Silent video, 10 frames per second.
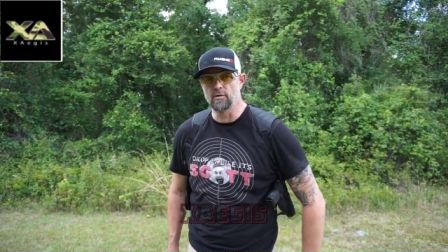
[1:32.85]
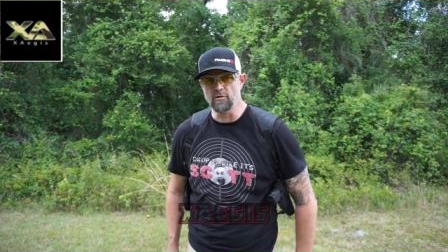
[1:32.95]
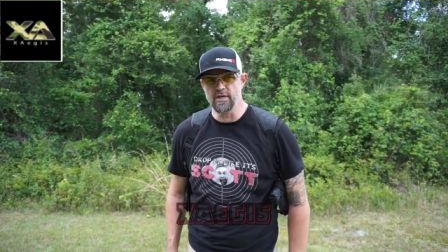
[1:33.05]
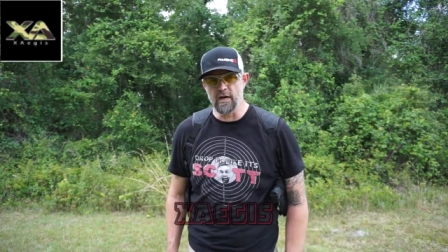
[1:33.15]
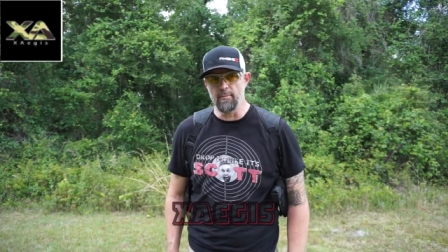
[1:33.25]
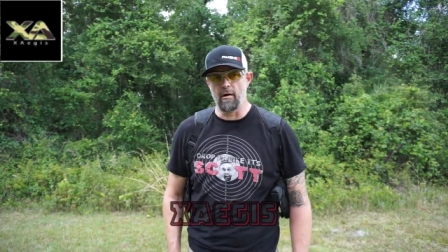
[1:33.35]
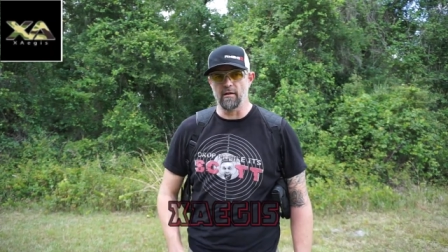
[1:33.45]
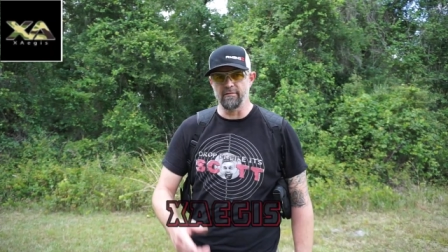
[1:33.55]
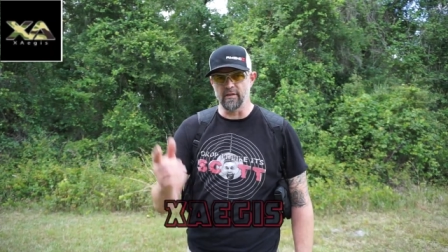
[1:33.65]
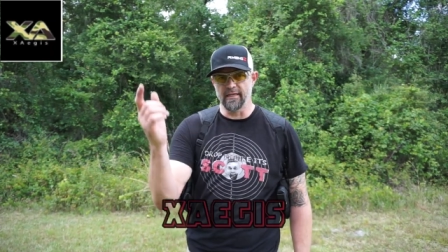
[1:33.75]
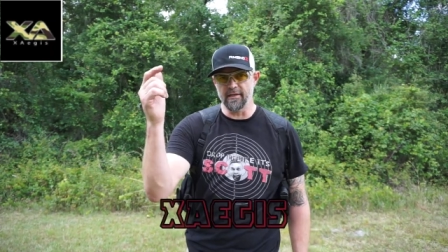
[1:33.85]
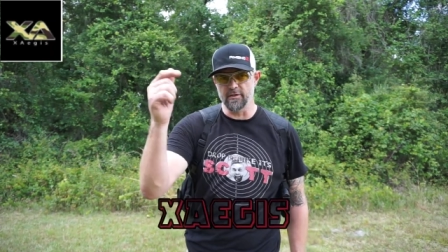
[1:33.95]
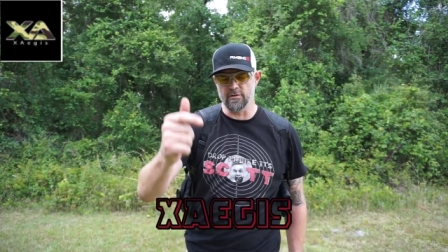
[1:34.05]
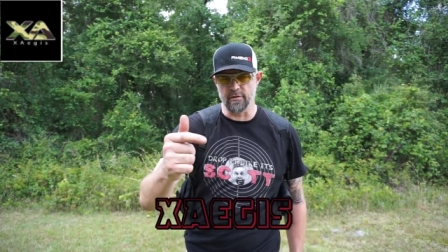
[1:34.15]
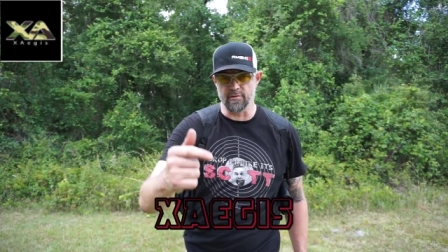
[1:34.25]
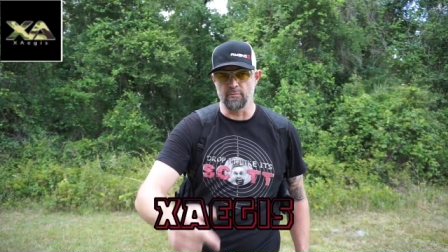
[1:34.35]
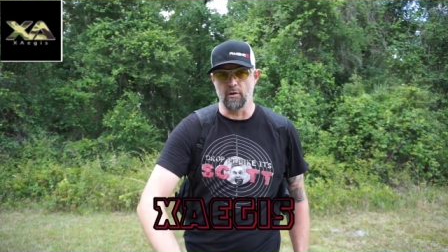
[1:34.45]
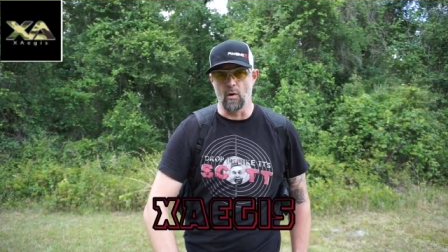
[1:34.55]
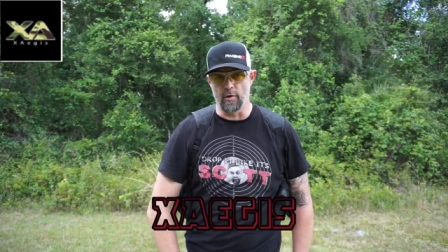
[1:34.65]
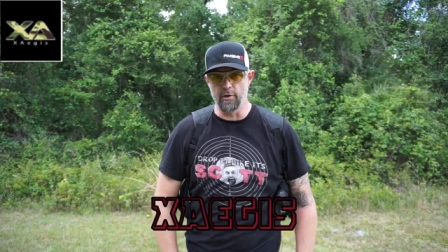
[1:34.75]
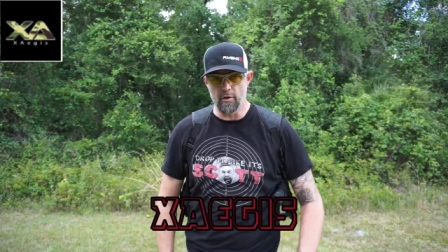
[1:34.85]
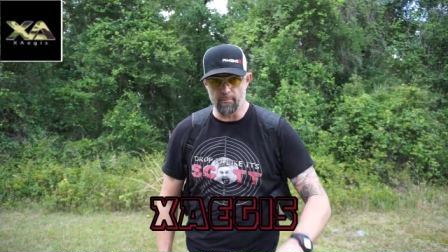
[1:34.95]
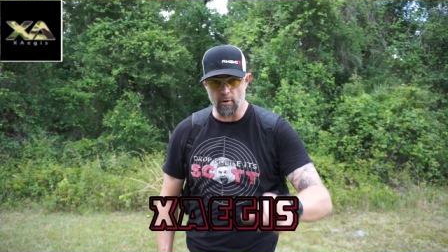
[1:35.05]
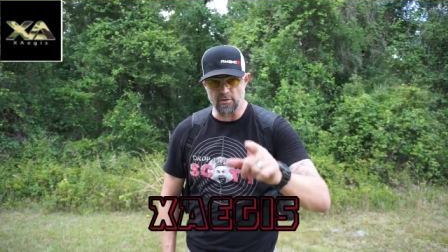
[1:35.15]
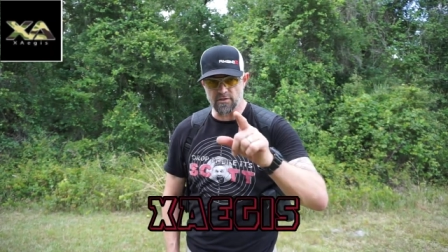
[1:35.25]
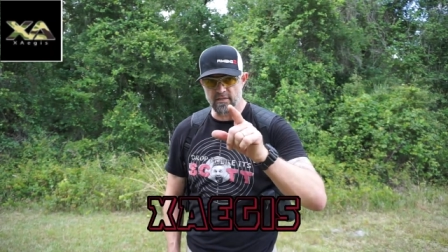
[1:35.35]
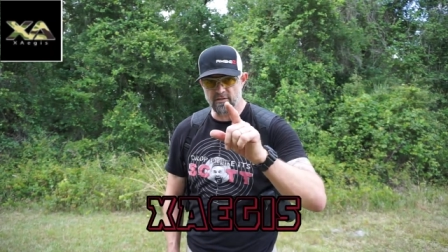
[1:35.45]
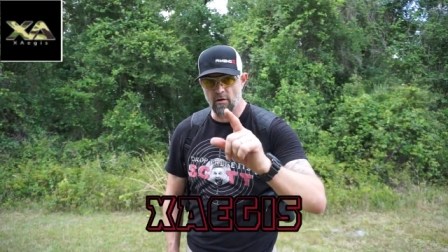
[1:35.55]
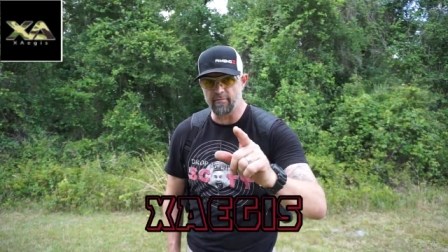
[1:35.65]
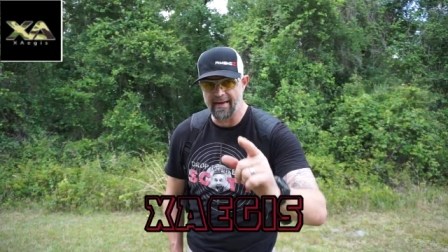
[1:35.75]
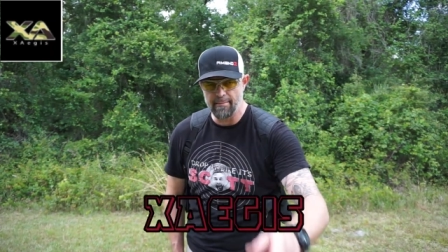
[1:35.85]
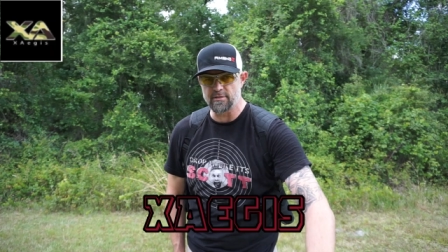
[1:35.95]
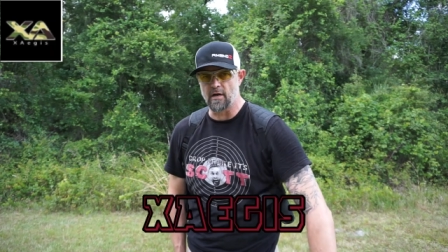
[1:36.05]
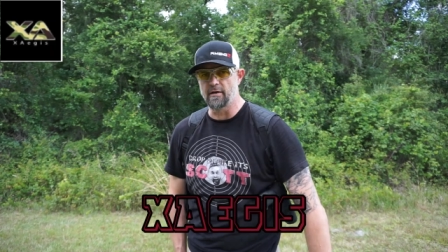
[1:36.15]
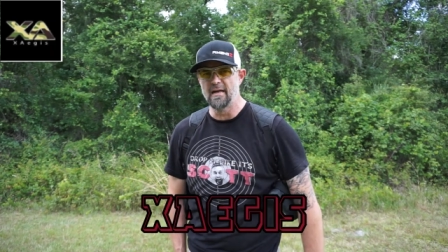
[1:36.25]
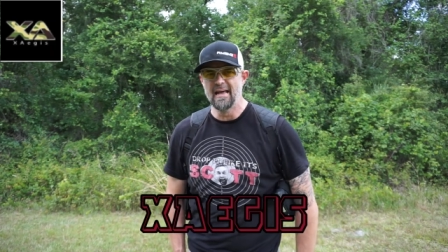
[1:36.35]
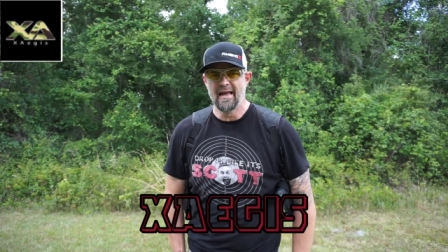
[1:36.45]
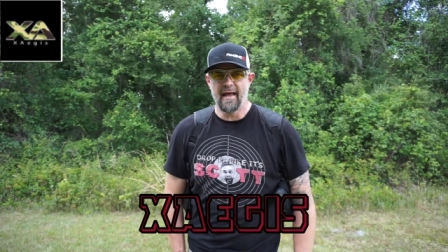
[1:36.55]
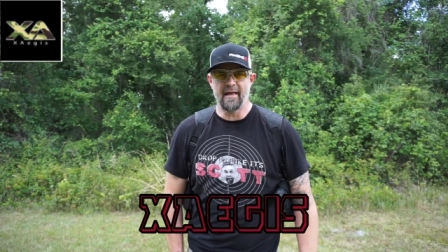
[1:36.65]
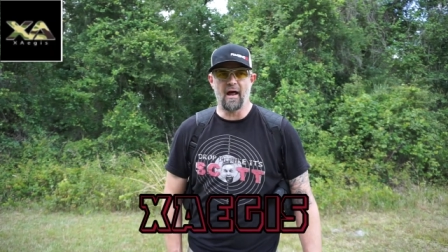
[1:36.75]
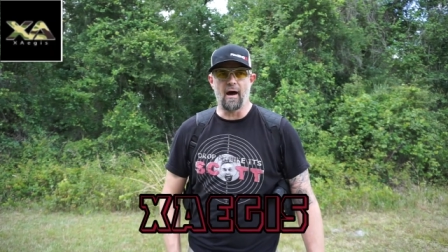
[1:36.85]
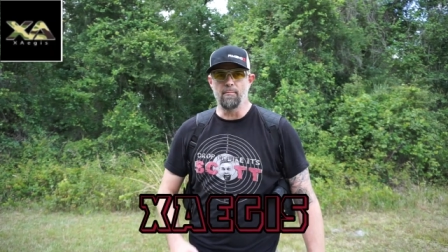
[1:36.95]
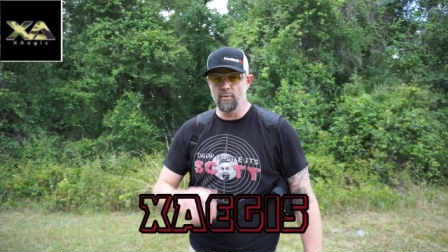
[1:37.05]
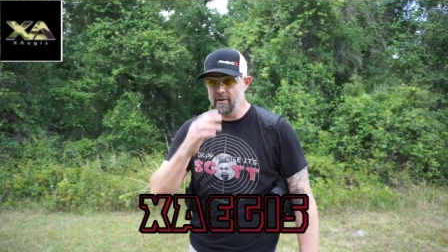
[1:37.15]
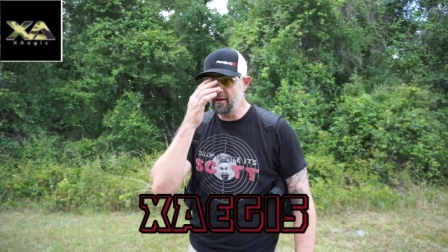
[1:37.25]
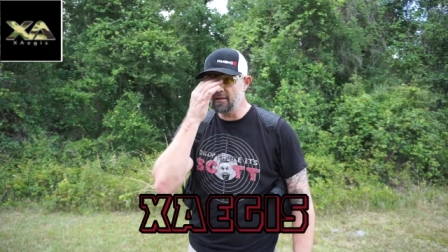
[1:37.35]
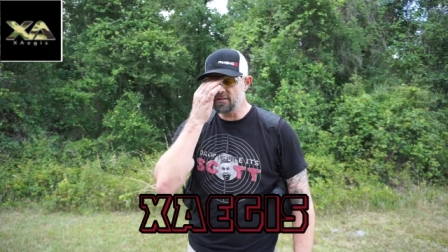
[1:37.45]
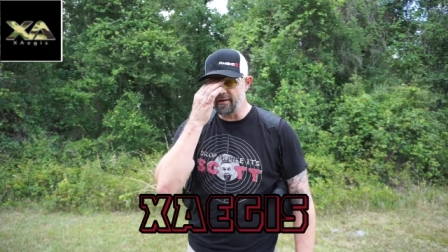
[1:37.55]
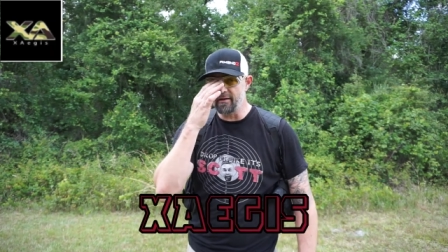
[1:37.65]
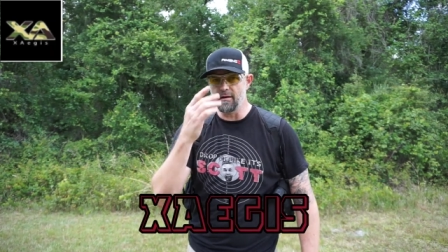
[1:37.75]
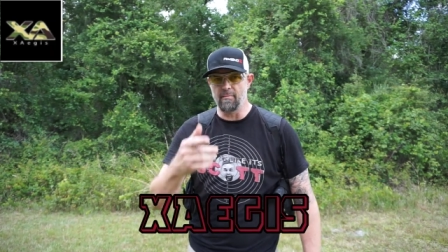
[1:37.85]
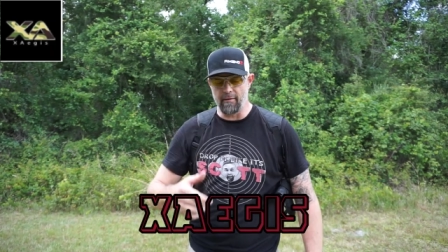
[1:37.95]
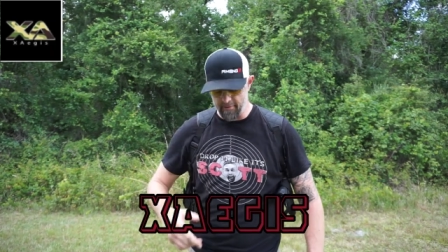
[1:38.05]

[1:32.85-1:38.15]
Go check them out. I'll leave a link in the description below where you can purchase this off of Amazon. And I'm pretty excited about